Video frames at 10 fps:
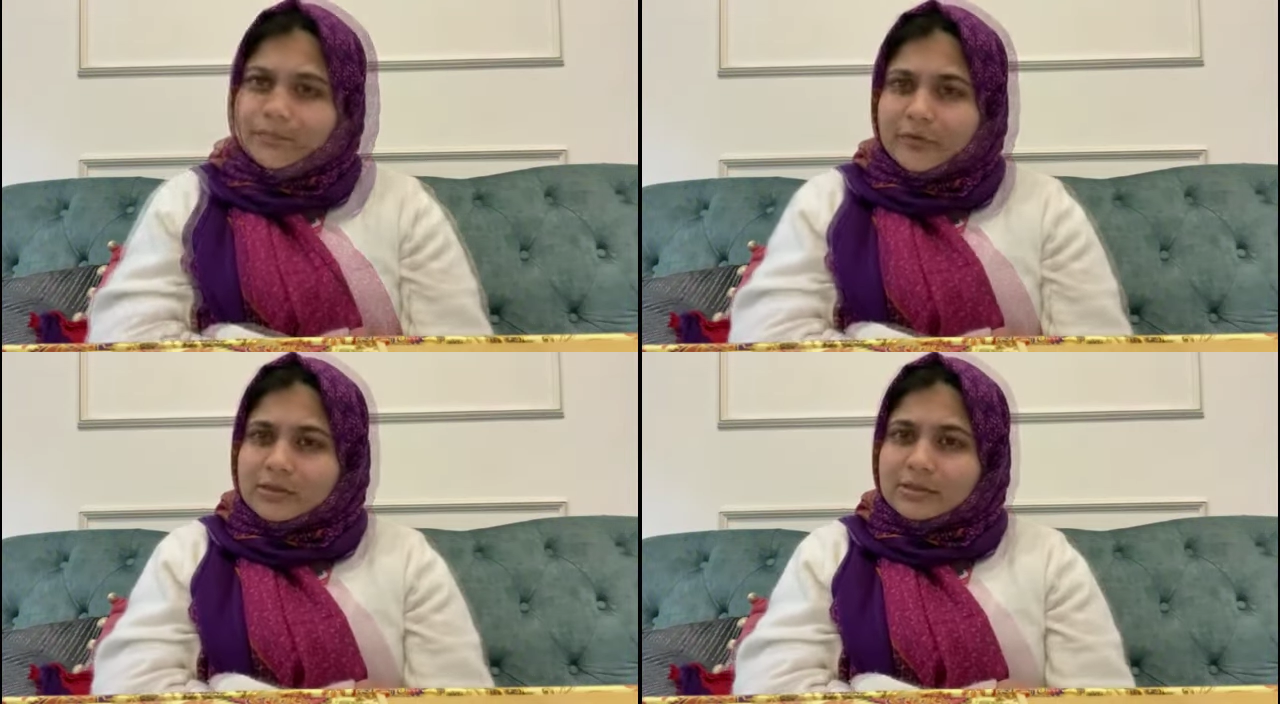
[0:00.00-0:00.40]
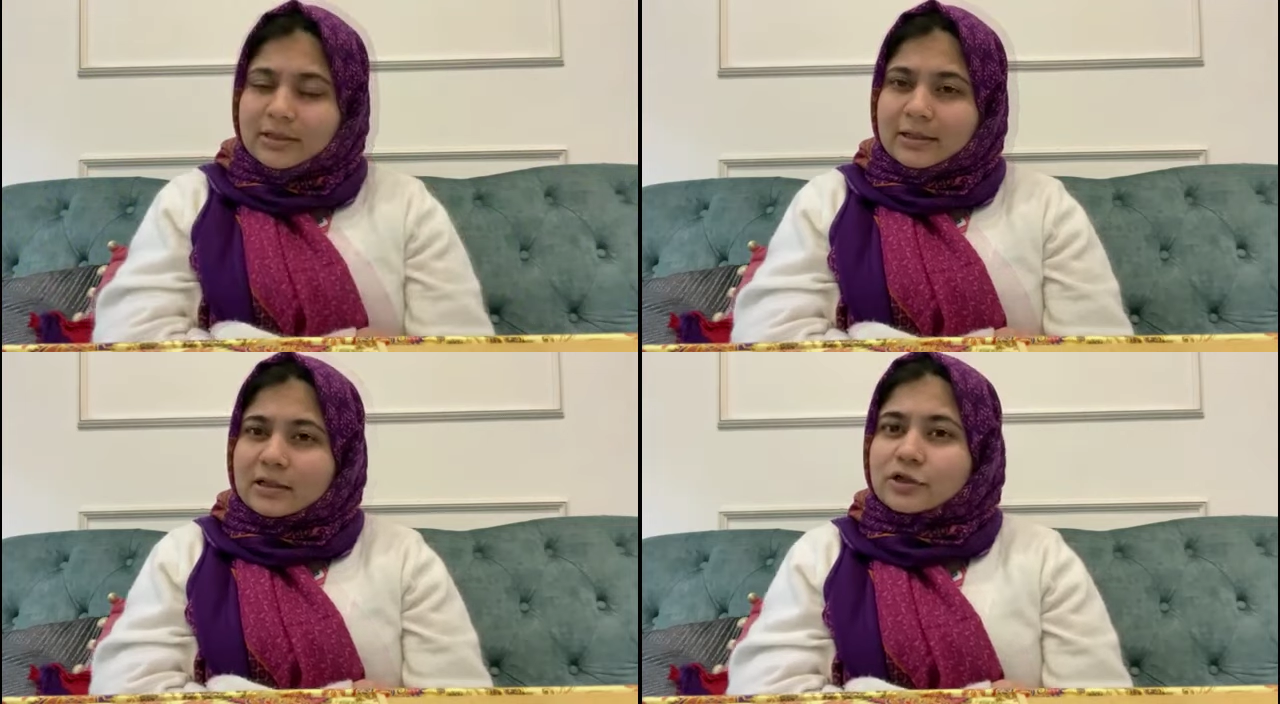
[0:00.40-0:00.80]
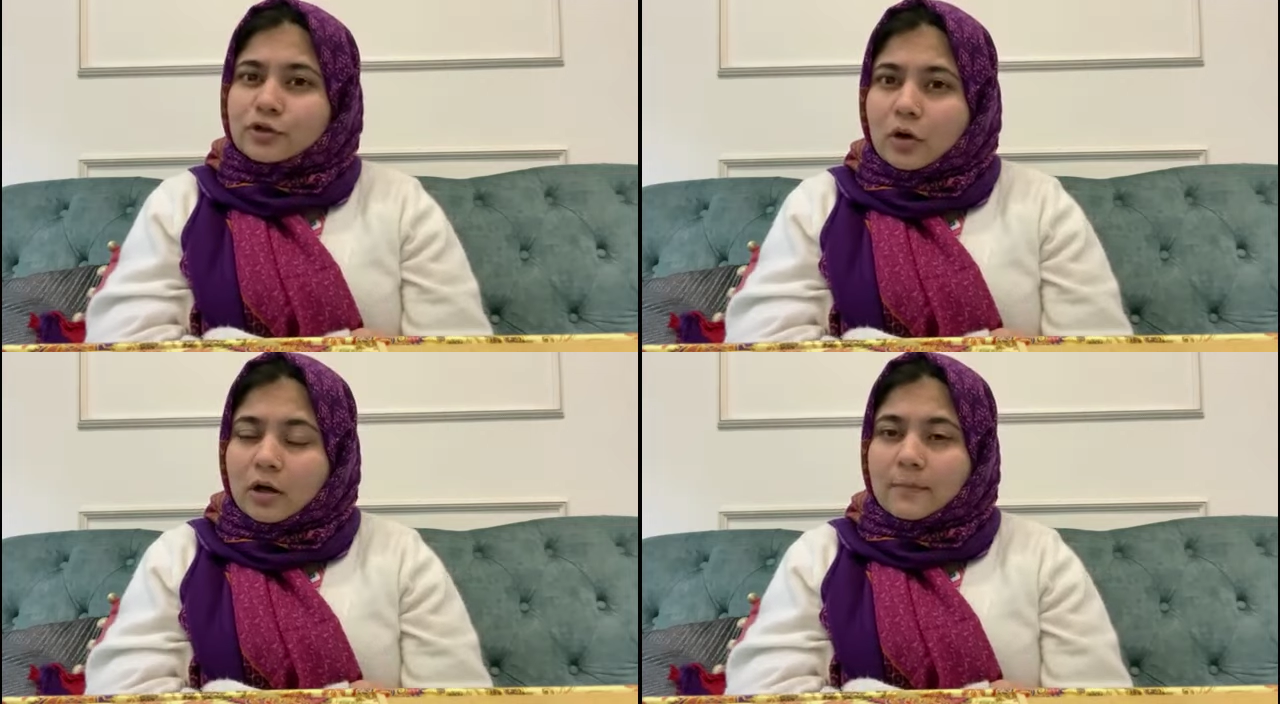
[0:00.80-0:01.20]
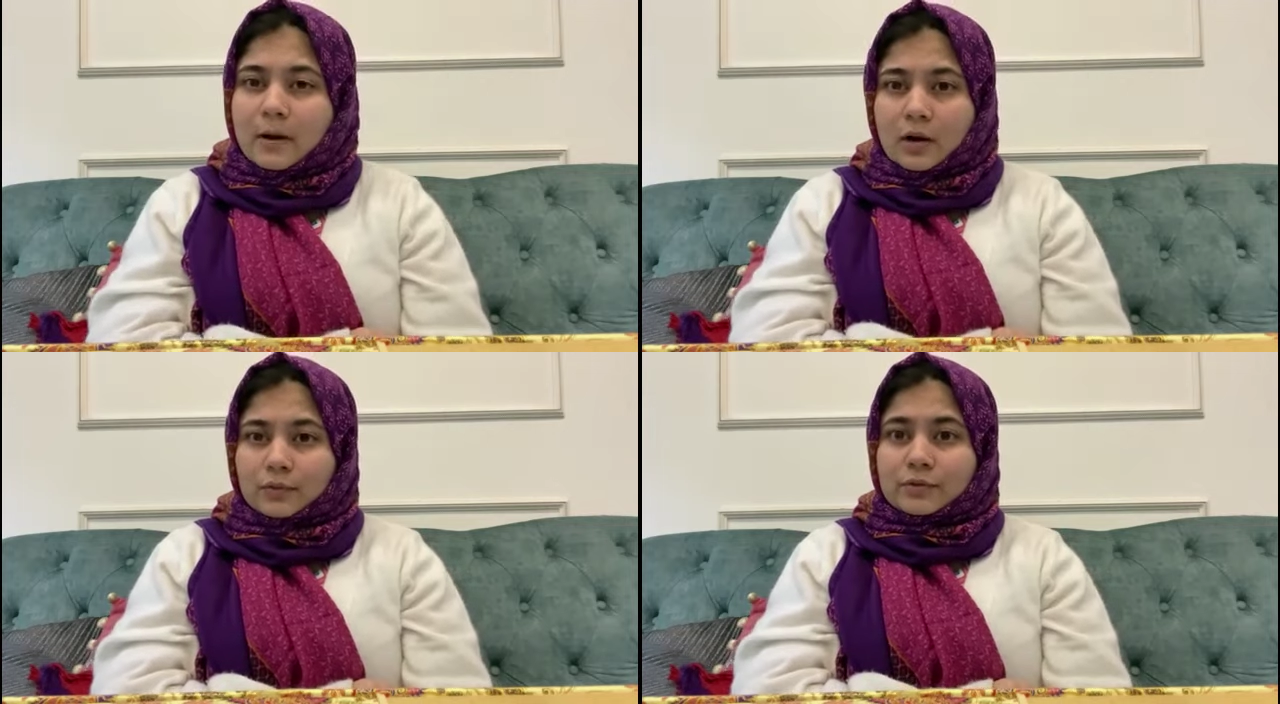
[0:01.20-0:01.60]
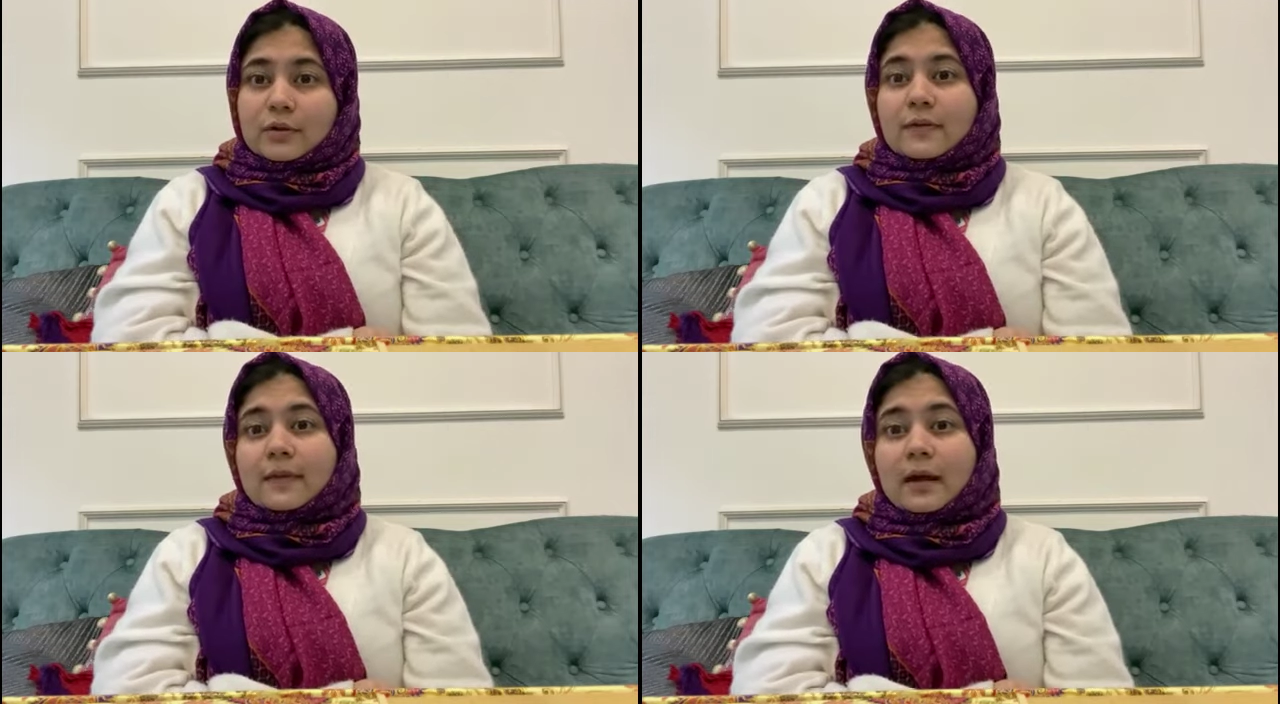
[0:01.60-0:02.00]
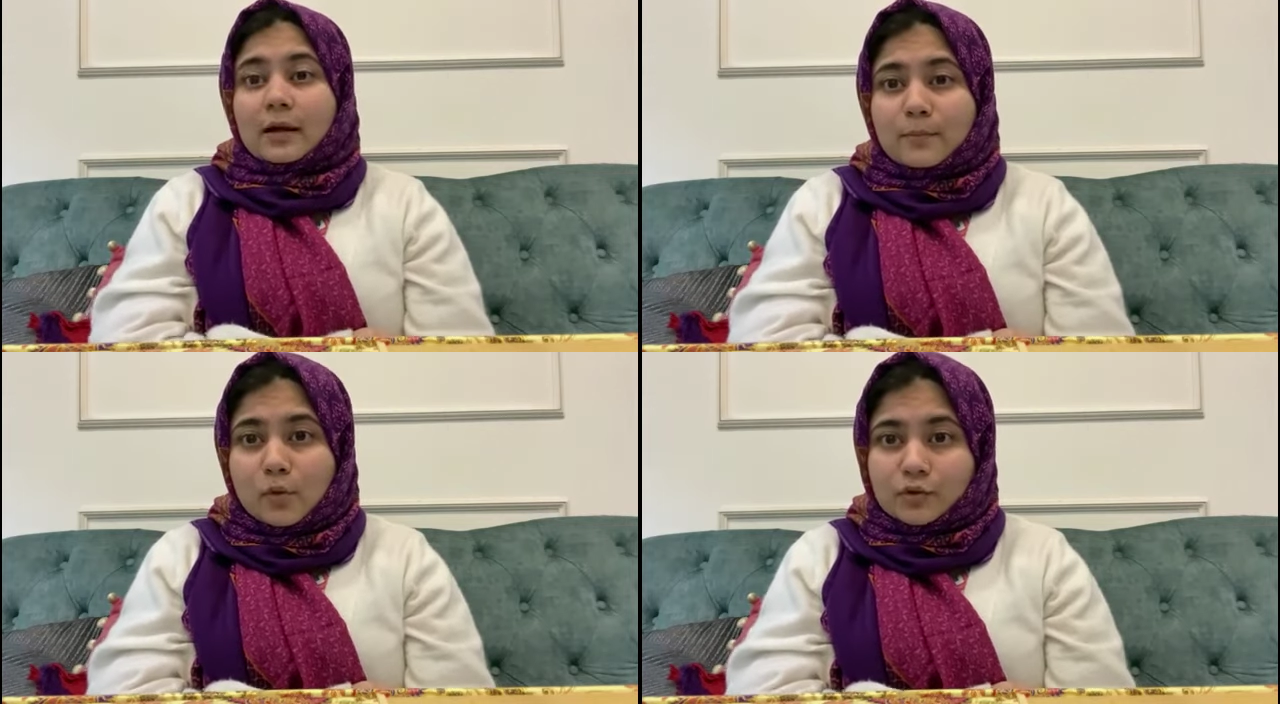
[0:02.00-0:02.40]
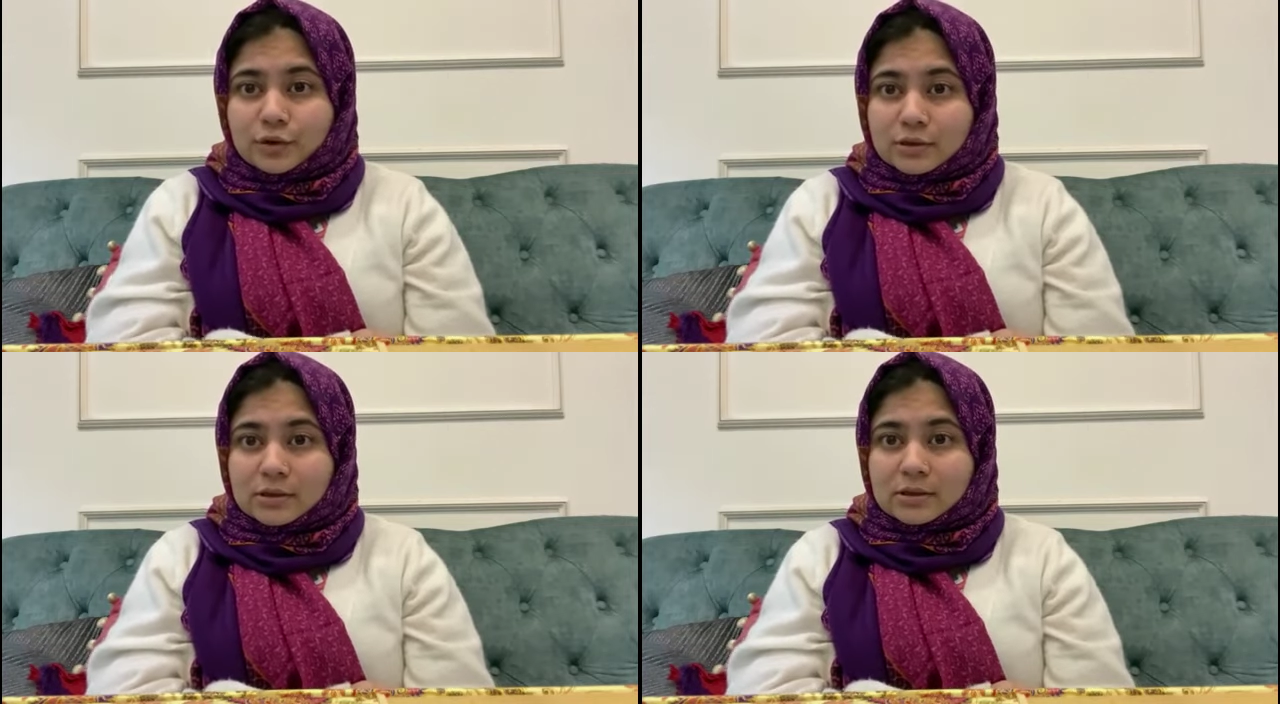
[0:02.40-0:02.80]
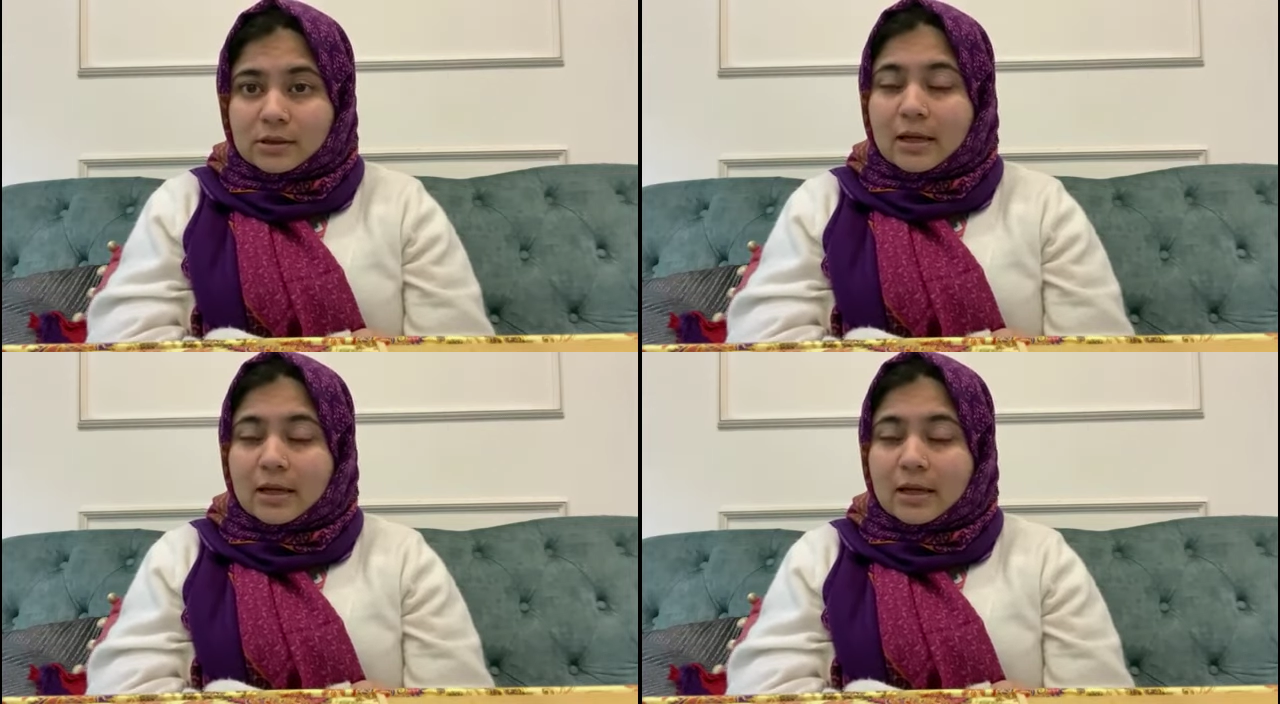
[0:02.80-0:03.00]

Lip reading: Firstly, let's talk about their emotions.